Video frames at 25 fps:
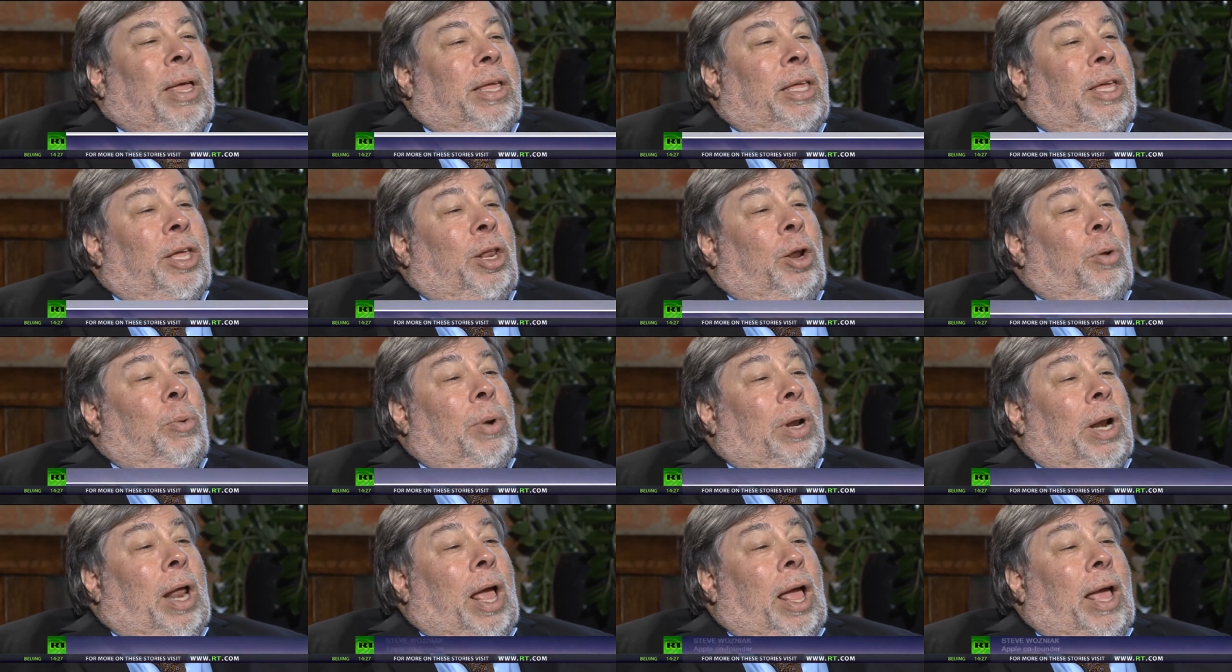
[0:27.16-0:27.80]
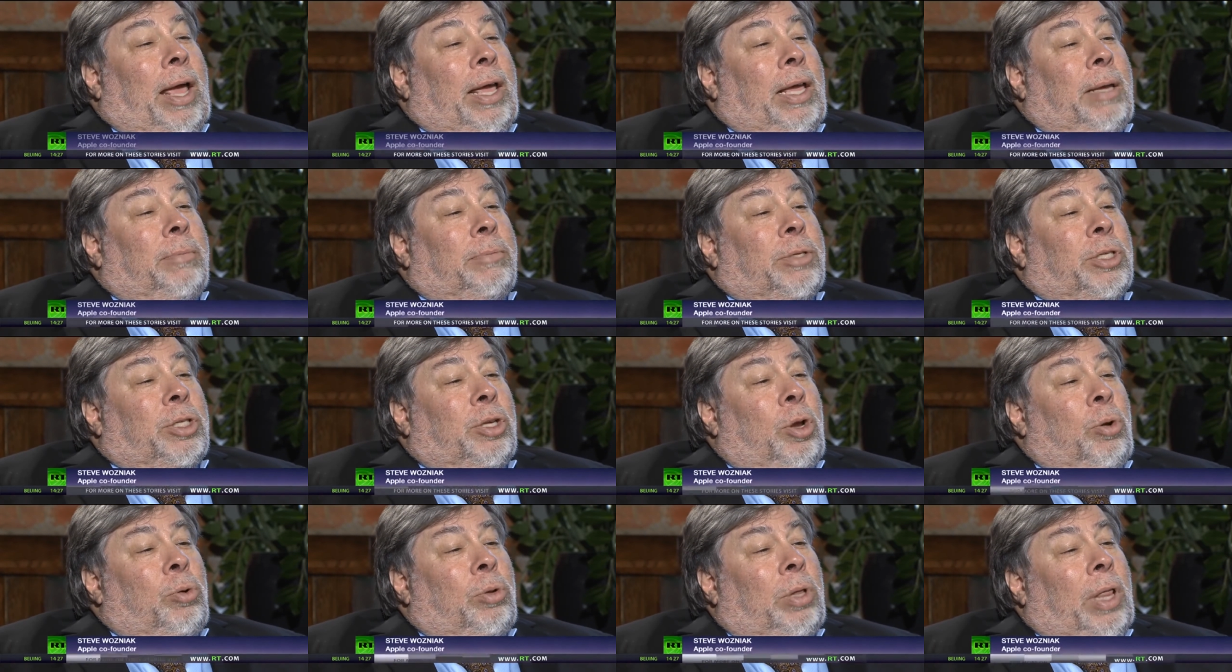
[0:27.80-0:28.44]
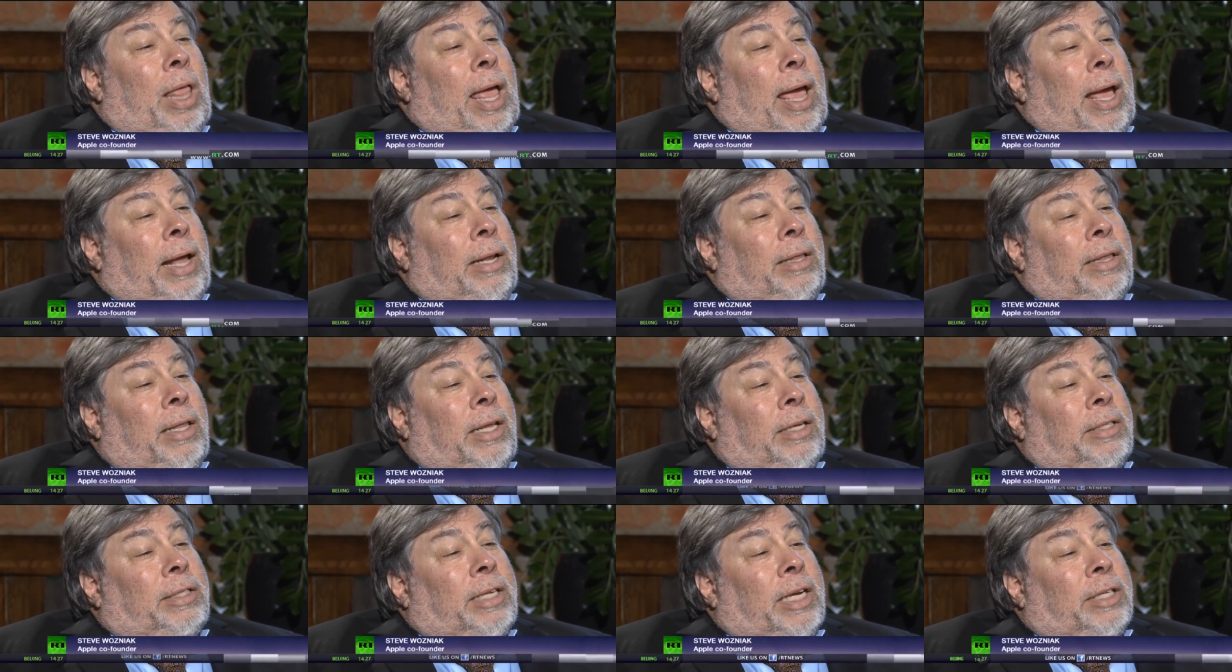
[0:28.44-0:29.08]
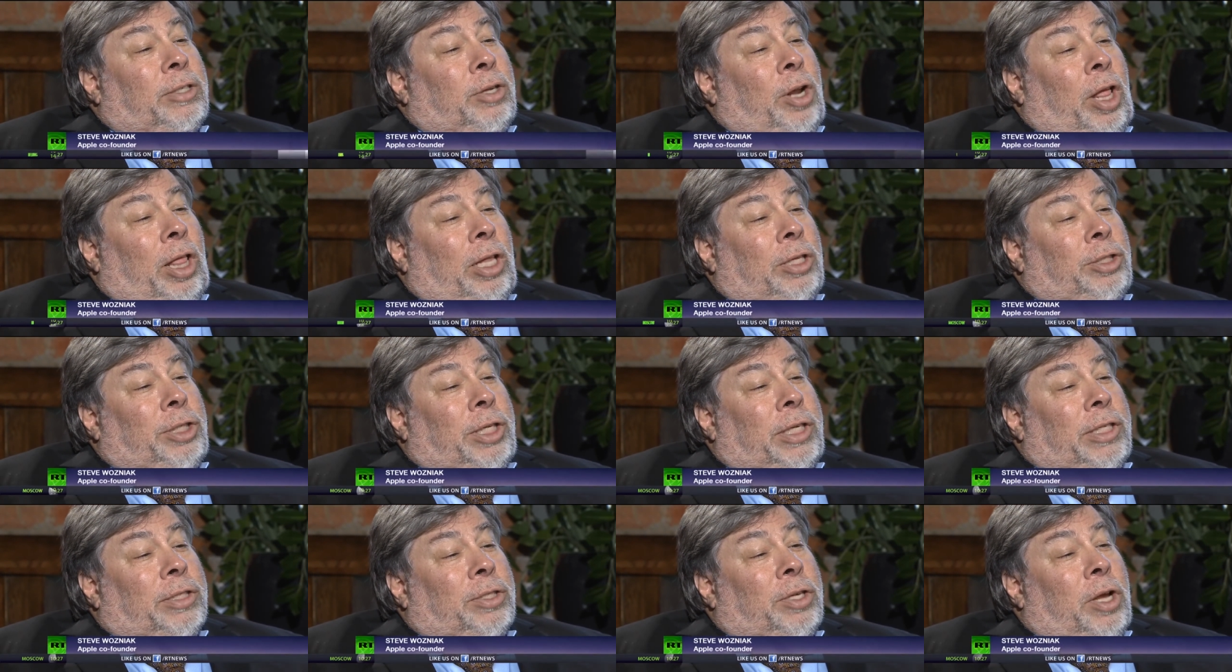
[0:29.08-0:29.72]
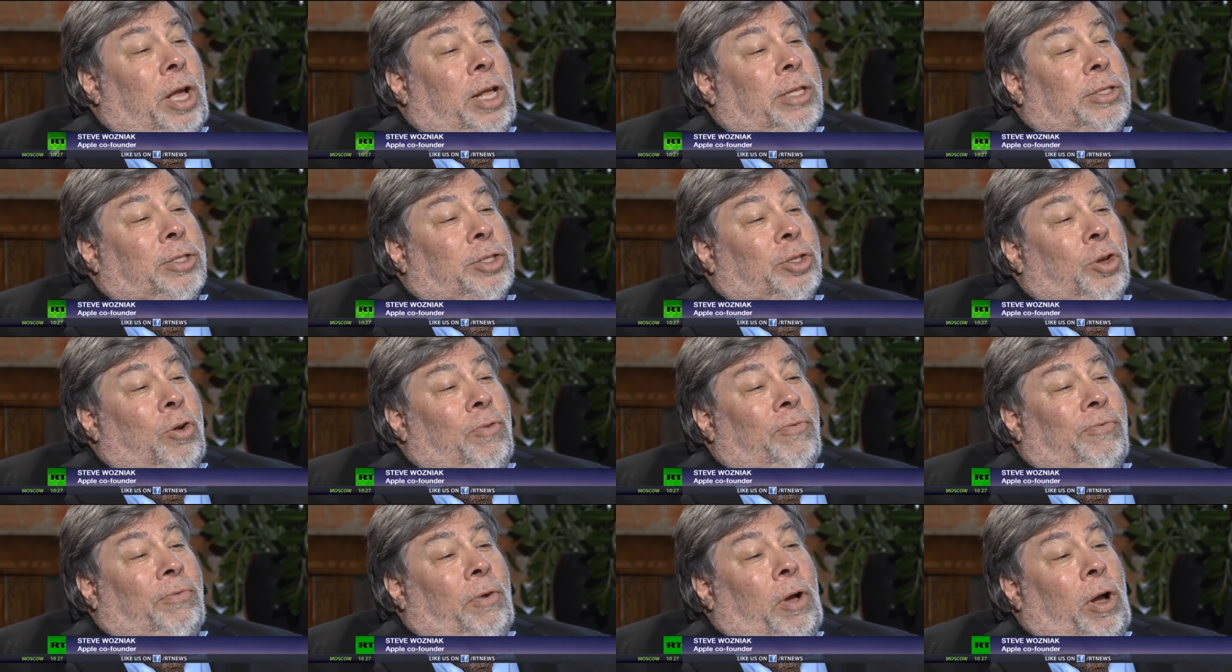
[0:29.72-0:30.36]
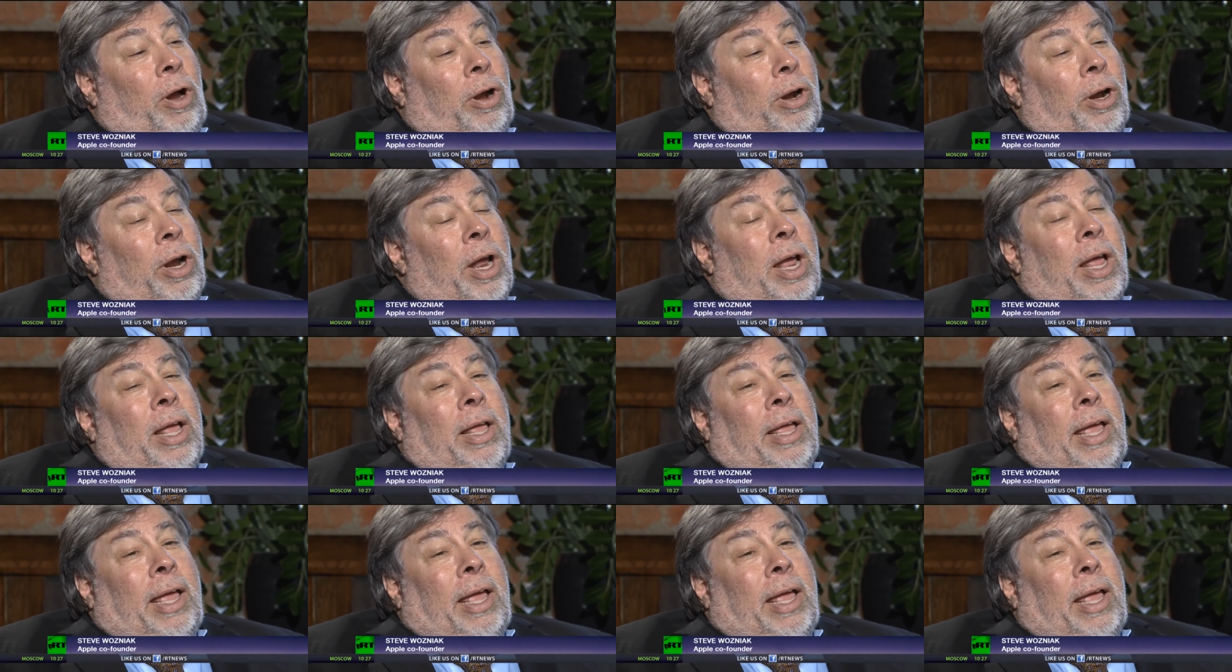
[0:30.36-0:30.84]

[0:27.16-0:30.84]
You know what? I am so glad that technology has gone so far,